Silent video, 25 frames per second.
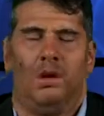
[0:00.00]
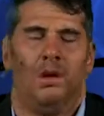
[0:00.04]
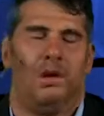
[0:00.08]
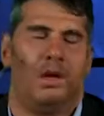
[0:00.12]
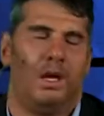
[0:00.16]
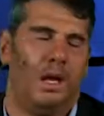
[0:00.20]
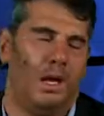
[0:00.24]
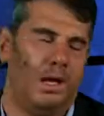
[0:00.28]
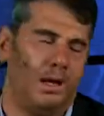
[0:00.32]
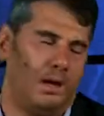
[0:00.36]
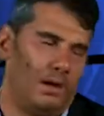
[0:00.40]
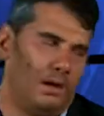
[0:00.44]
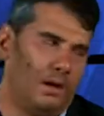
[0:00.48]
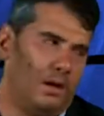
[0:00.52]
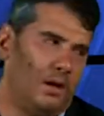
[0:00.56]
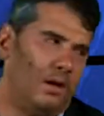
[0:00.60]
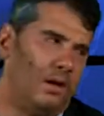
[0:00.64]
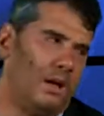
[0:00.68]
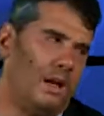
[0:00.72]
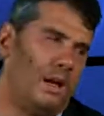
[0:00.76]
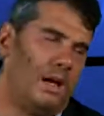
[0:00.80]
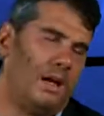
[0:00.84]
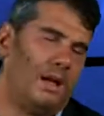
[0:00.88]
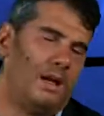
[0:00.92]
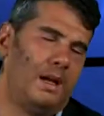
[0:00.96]
Okay, all
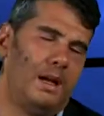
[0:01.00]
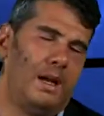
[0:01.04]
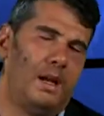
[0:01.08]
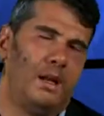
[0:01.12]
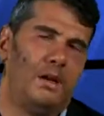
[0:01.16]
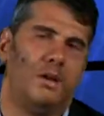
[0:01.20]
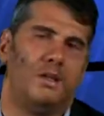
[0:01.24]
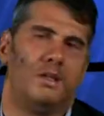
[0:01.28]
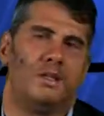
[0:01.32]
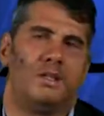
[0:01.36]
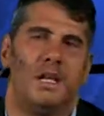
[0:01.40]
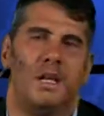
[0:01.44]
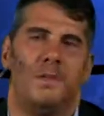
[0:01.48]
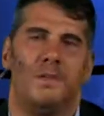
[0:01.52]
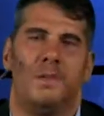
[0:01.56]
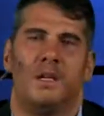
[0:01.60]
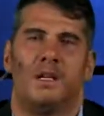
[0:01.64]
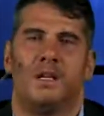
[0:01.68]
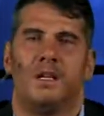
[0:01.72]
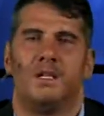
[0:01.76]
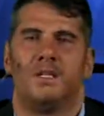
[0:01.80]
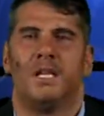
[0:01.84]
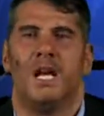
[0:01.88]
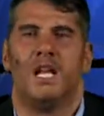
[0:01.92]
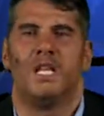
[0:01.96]
right, I understand
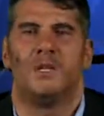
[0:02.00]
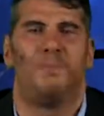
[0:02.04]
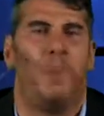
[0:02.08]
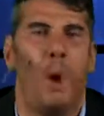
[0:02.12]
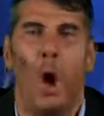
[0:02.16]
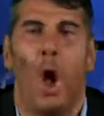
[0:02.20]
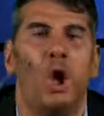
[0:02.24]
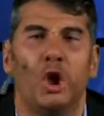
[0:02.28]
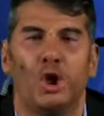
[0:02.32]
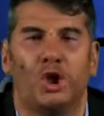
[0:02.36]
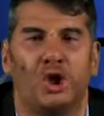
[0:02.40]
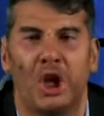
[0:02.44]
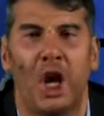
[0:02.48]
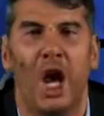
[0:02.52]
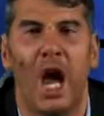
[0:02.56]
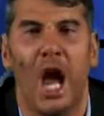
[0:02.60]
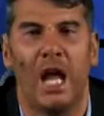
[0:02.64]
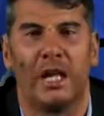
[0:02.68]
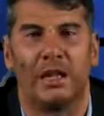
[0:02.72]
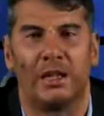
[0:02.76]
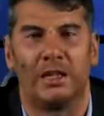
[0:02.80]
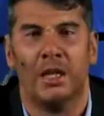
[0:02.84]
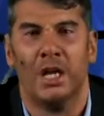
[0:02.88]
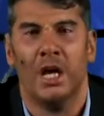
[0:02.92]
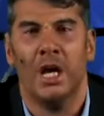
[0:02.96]
because that's
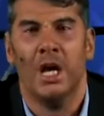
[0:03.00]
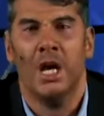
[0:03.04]
bullshit!